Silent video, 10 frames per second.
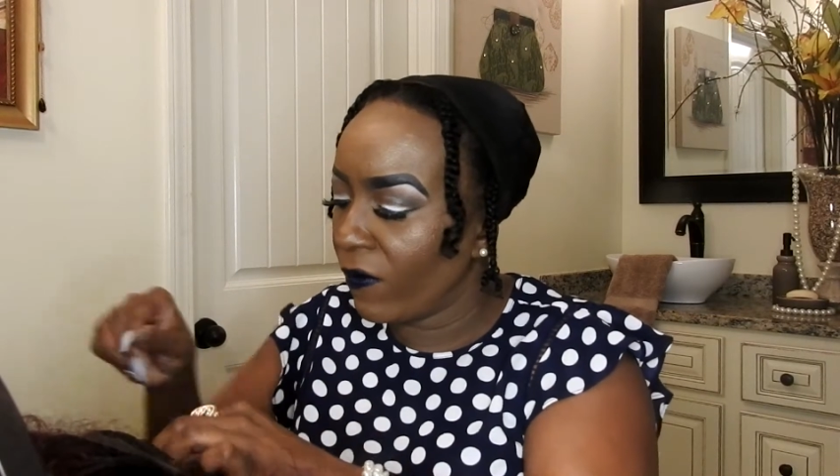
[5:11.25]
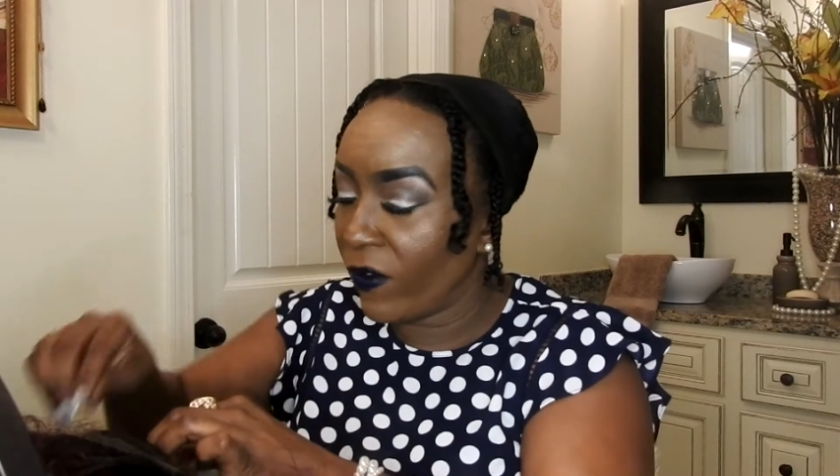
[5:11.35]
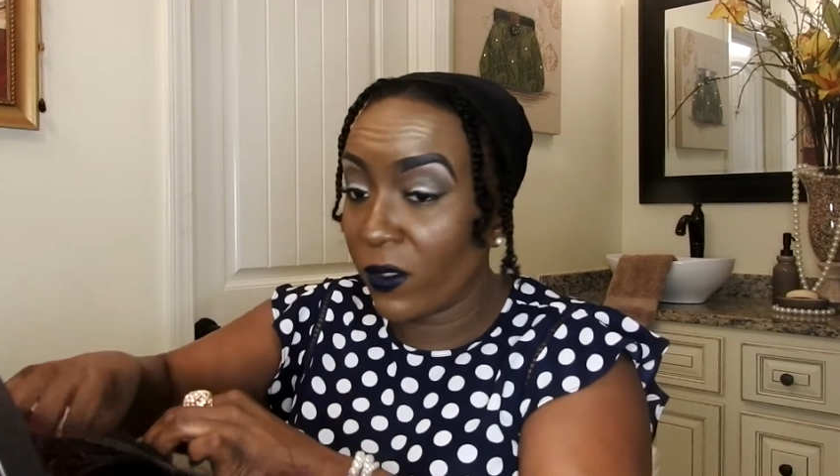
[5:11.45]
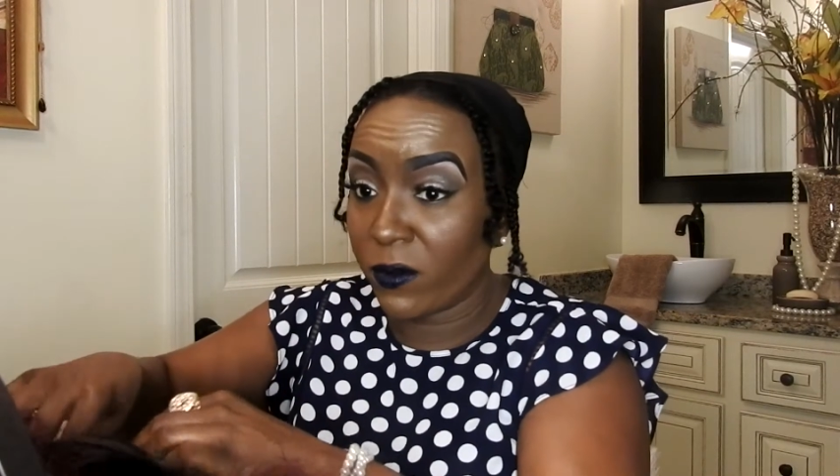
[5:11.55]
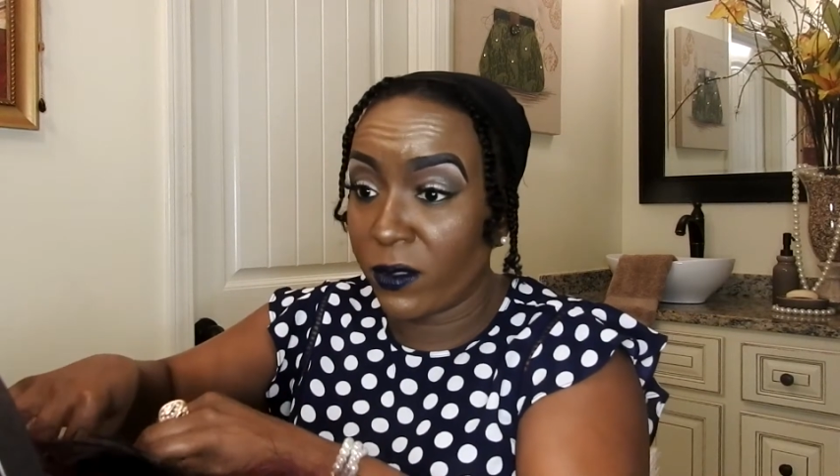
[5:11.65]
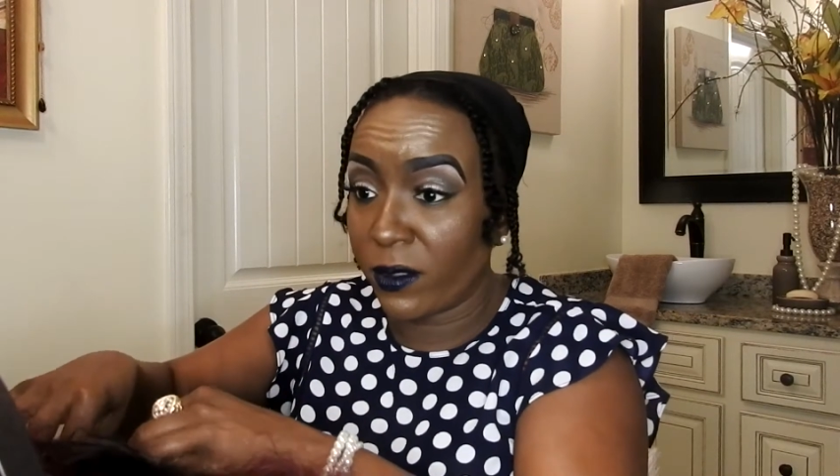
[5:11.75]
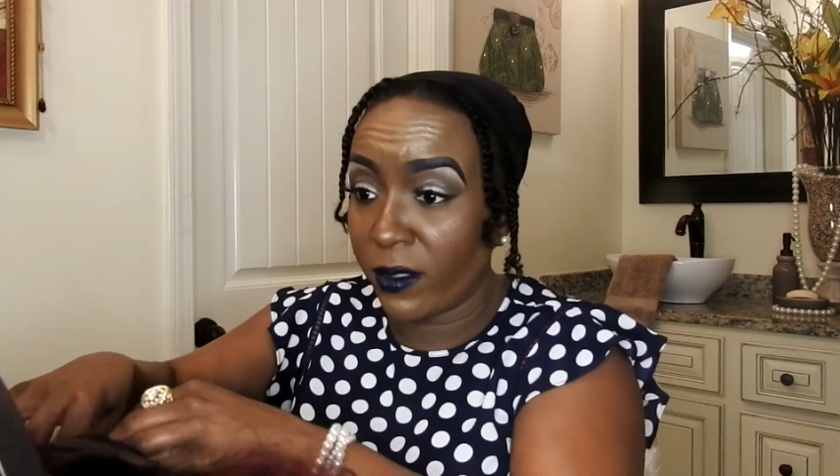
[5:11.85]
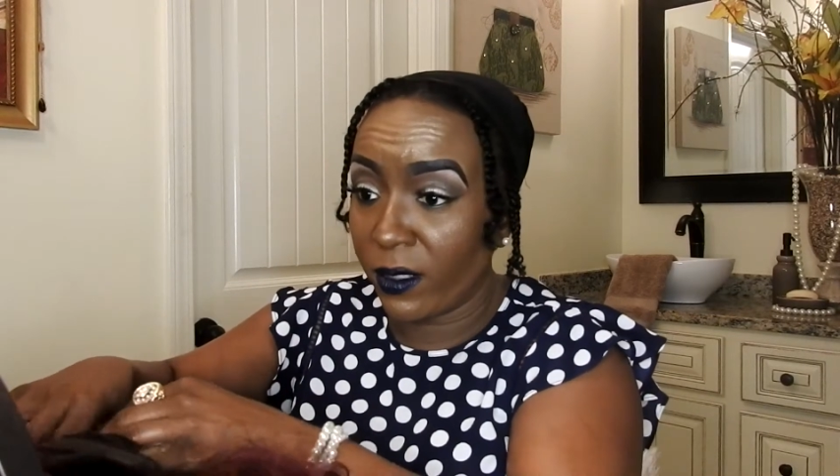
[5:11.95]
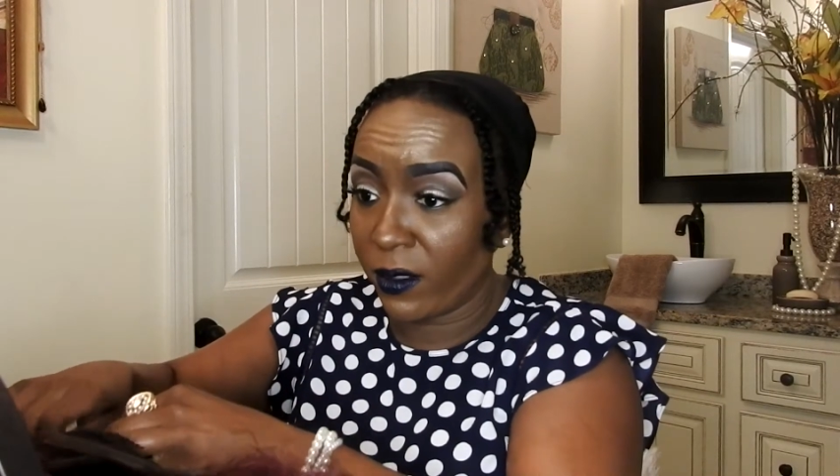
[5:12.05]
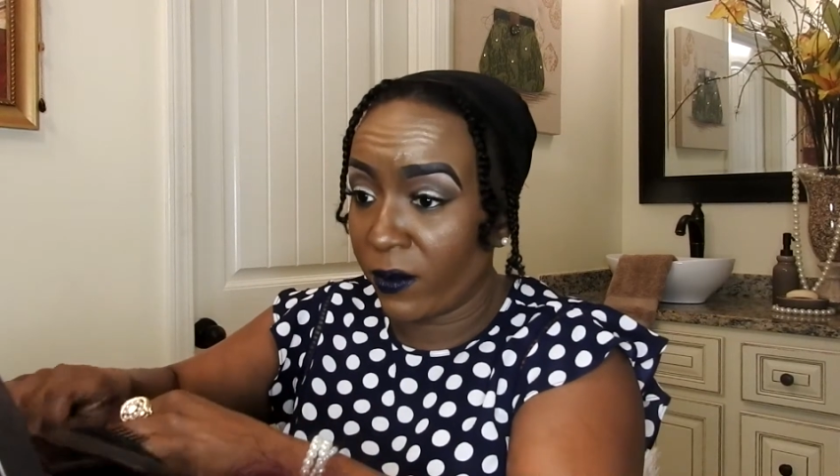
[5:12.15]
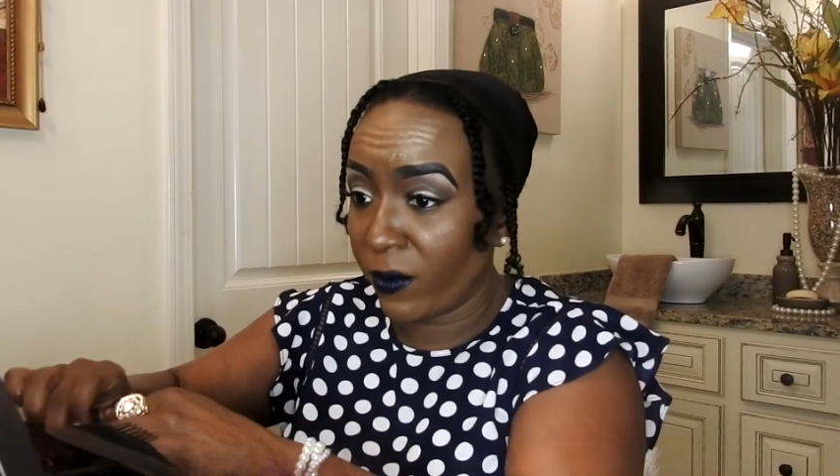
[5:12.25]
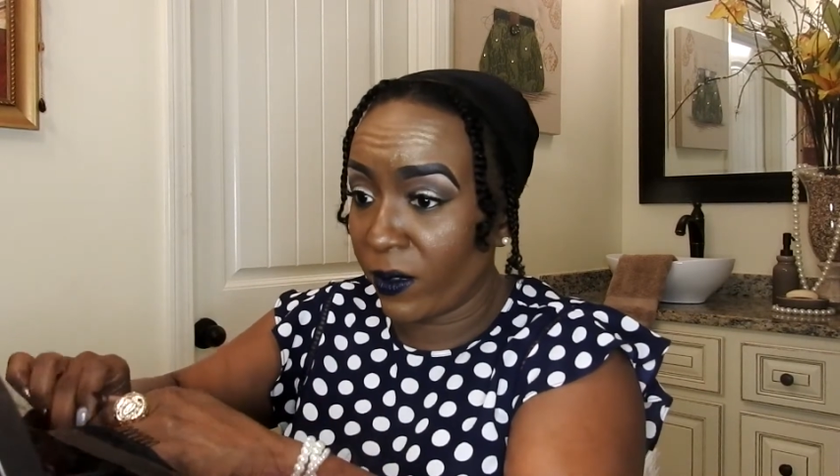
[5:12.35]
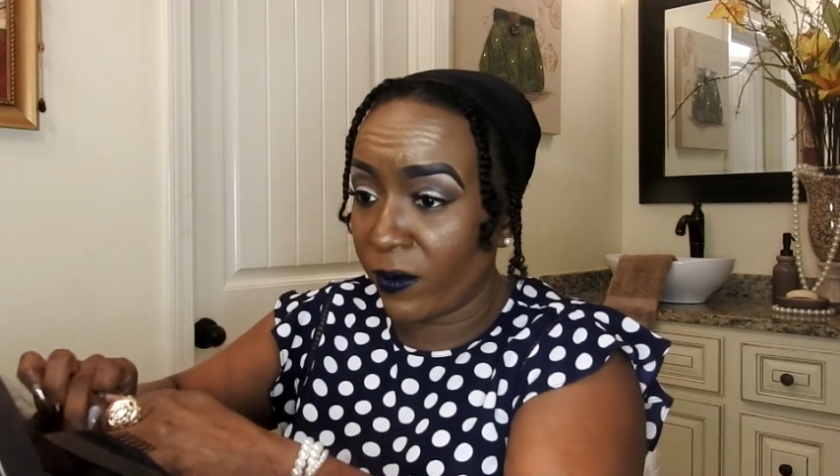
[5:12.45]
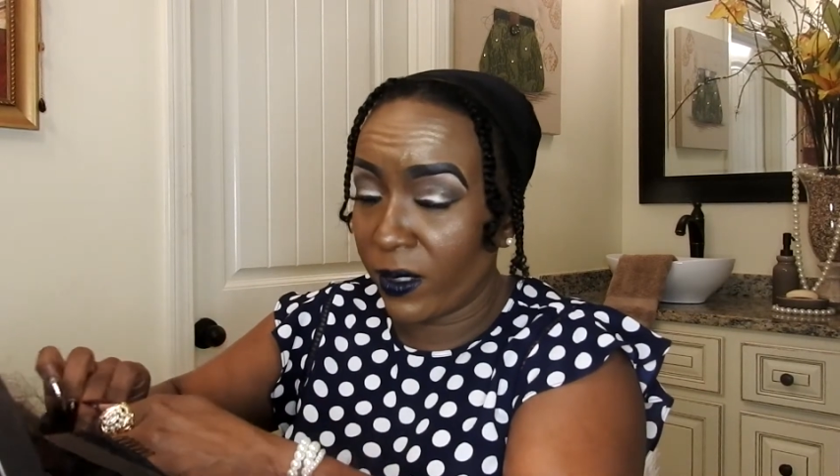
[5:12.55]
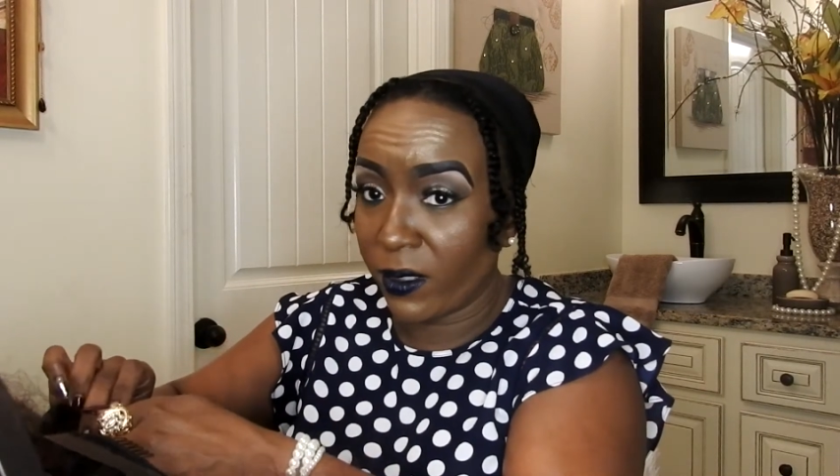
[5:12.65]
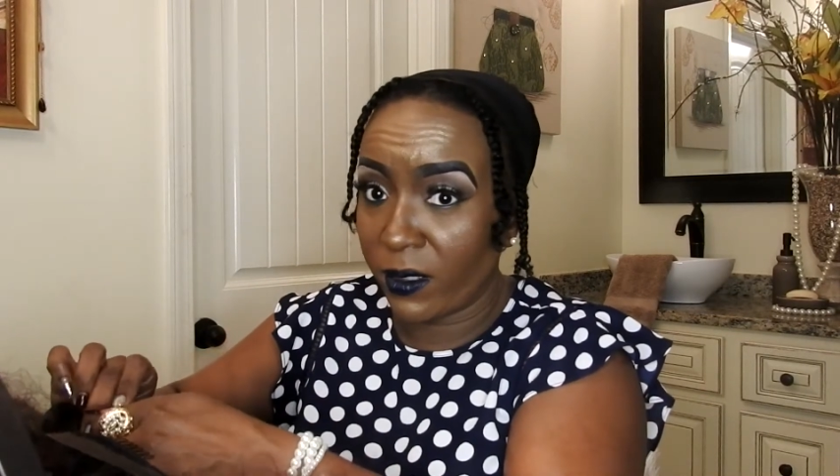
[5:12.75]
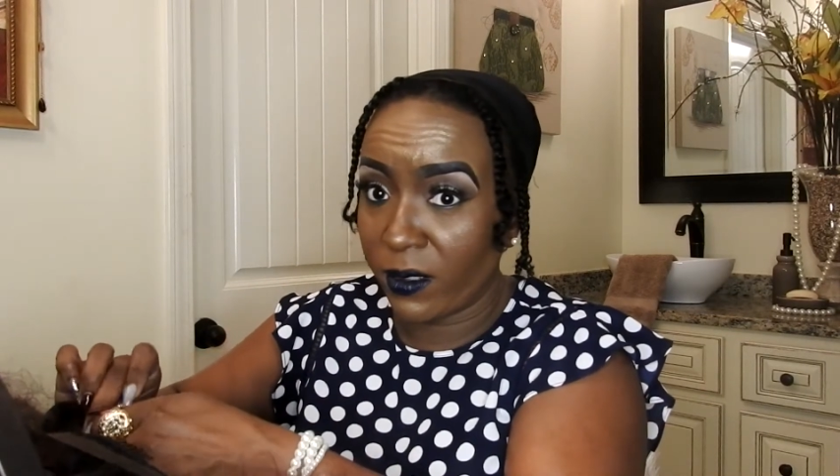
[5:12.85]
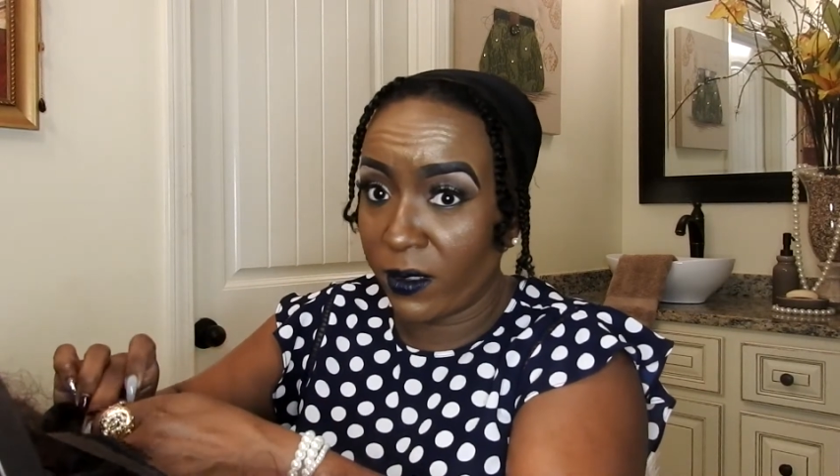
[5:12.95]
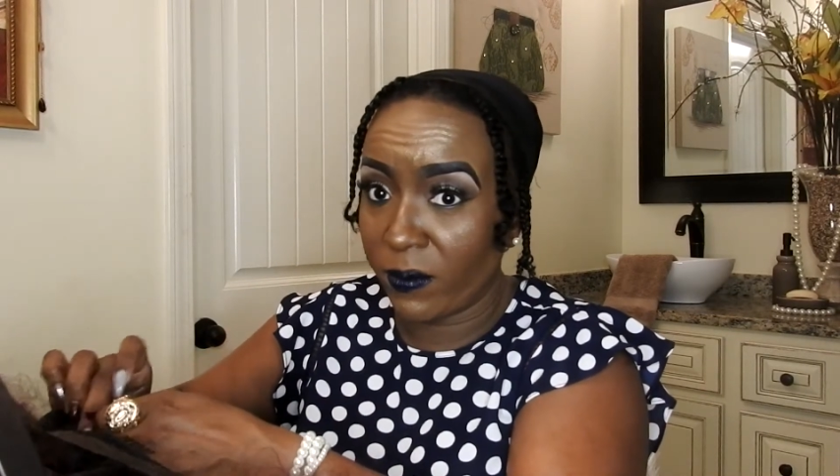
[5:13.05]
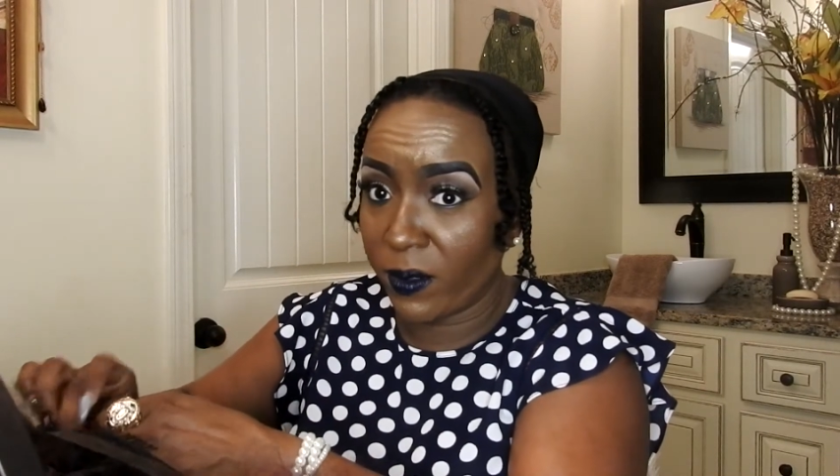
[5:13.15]
first, so I don't have to worry about
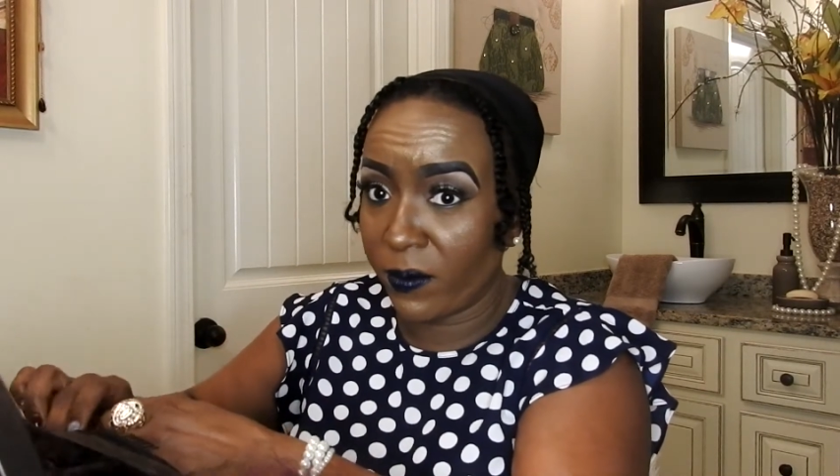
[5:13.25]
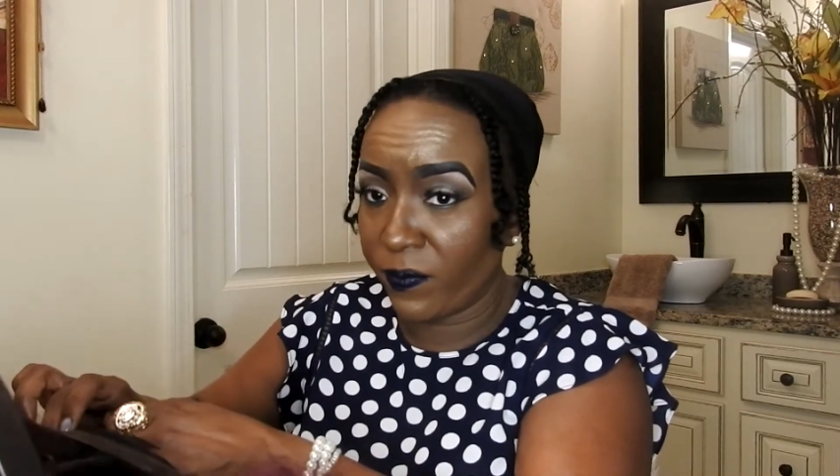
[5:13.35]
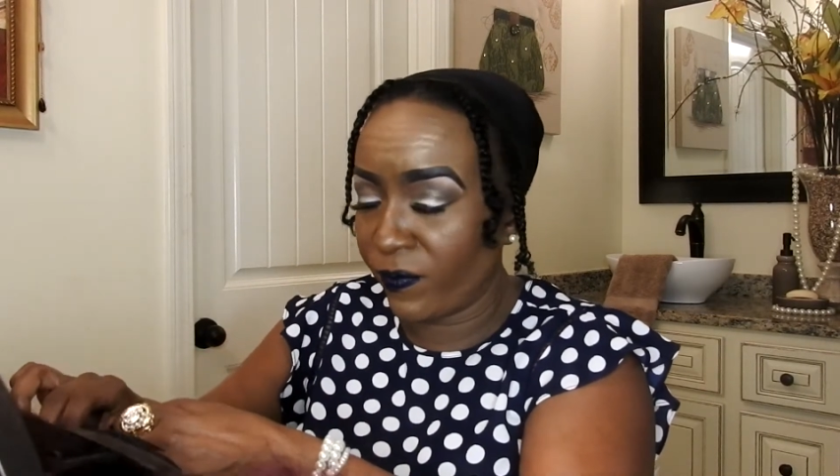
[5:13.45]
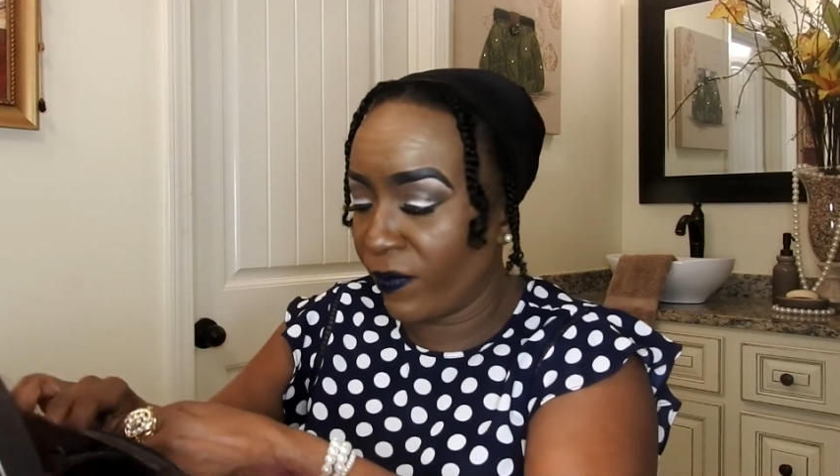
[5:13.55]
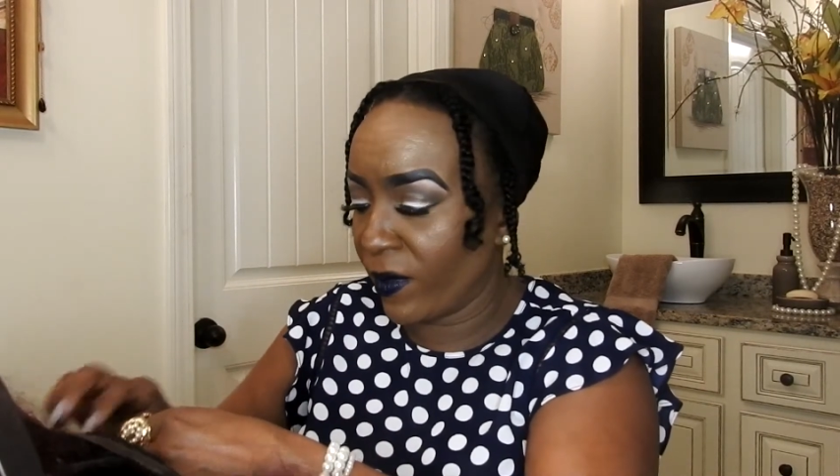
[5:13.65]
this, but